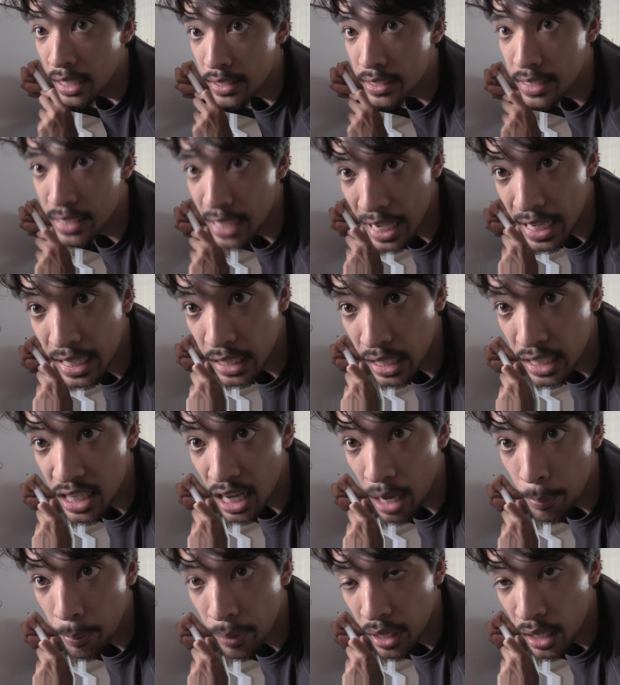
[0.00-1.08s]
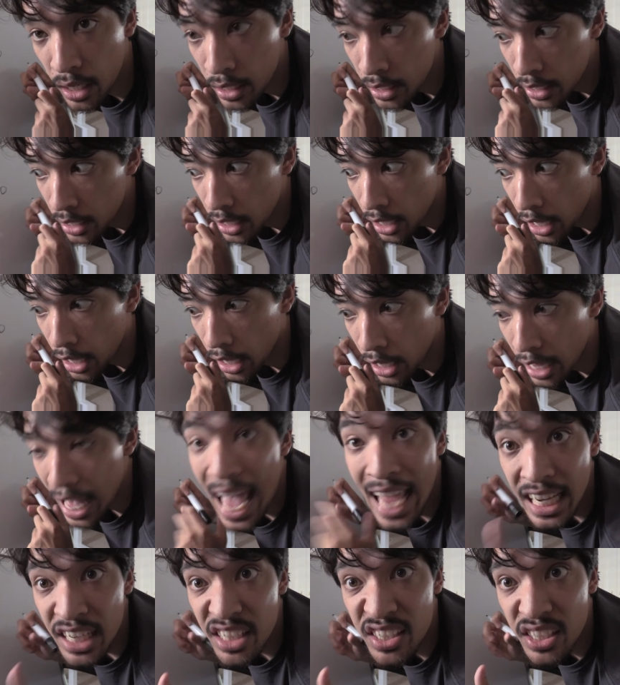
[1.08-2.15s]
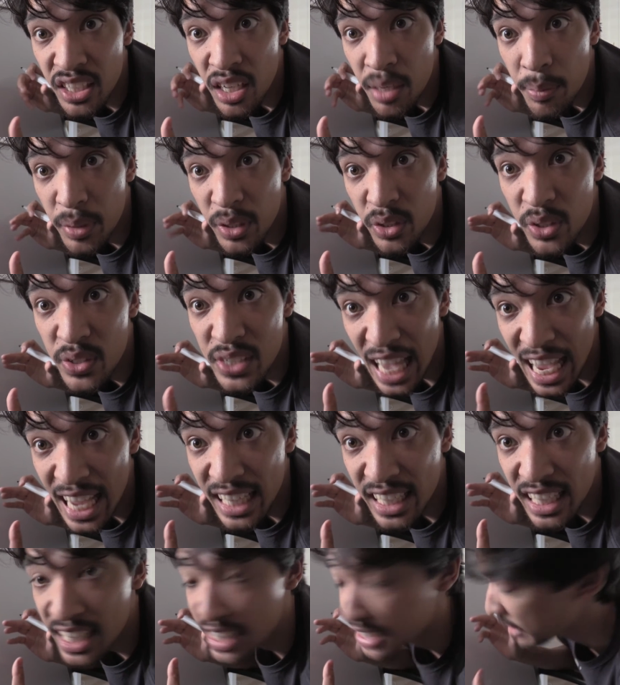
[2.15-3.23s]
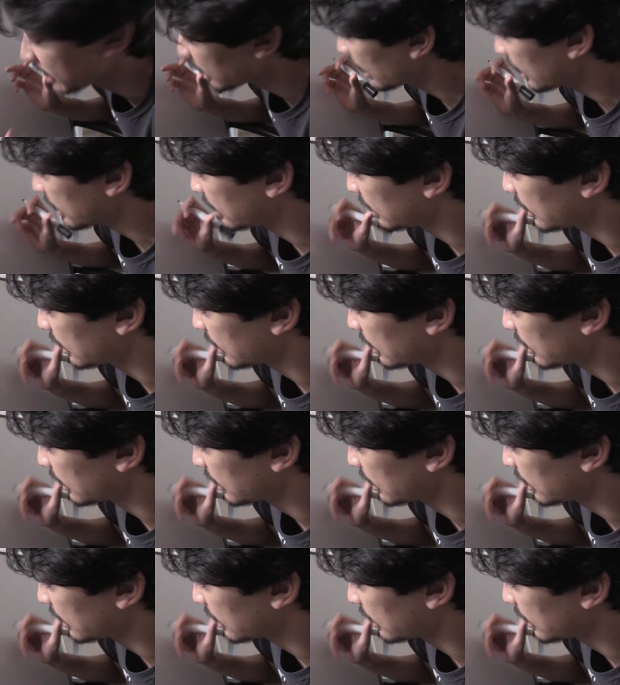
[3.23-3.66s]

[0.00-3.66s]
take a number, 8, because 8 is a nice